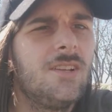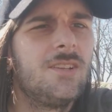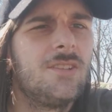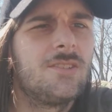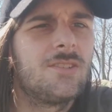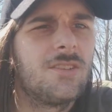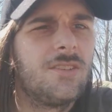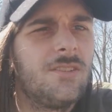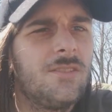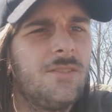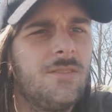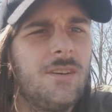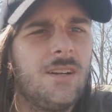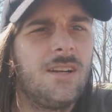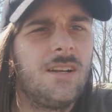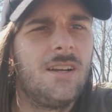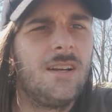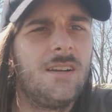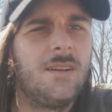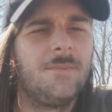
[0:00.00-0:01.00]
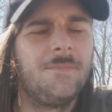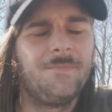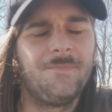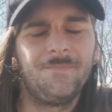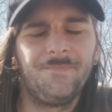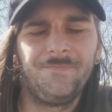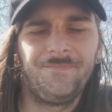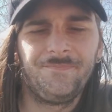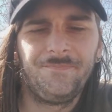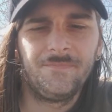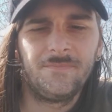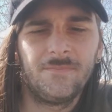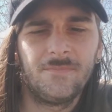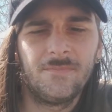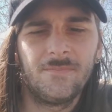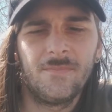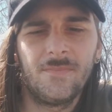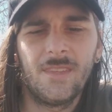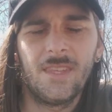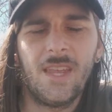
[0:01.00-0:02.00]
So, um,
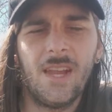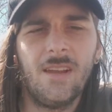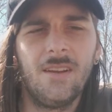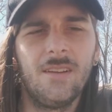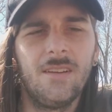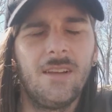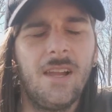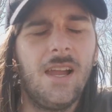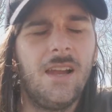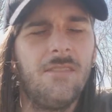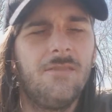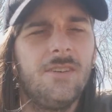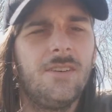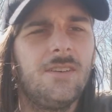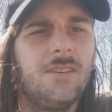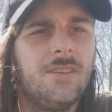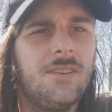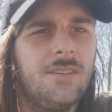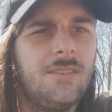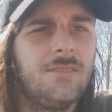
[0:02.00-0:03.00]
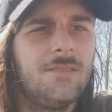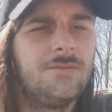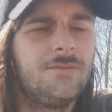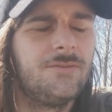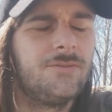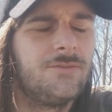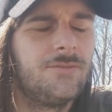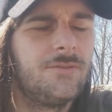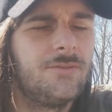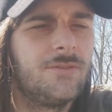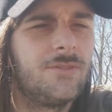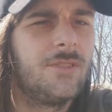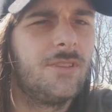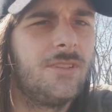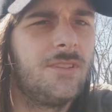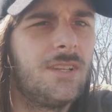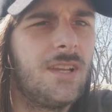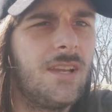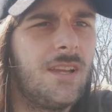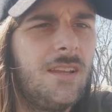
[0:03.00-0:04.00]
yeah, have a
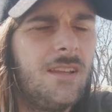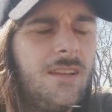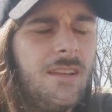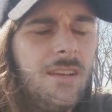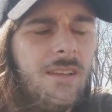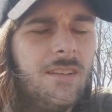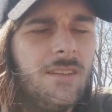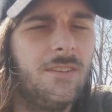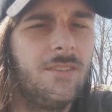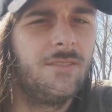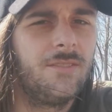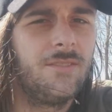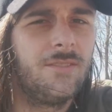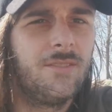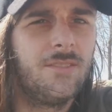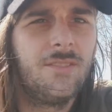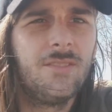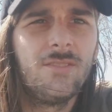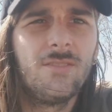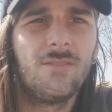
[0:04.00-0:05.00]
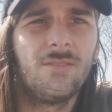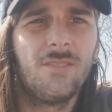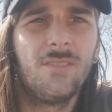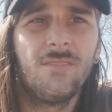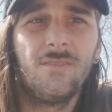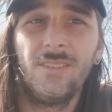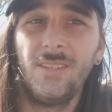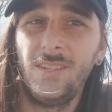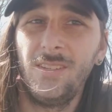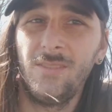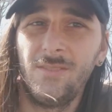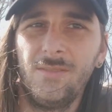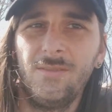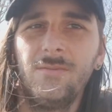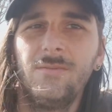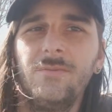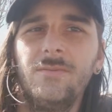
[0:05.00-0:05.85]
good day and enjoy the video.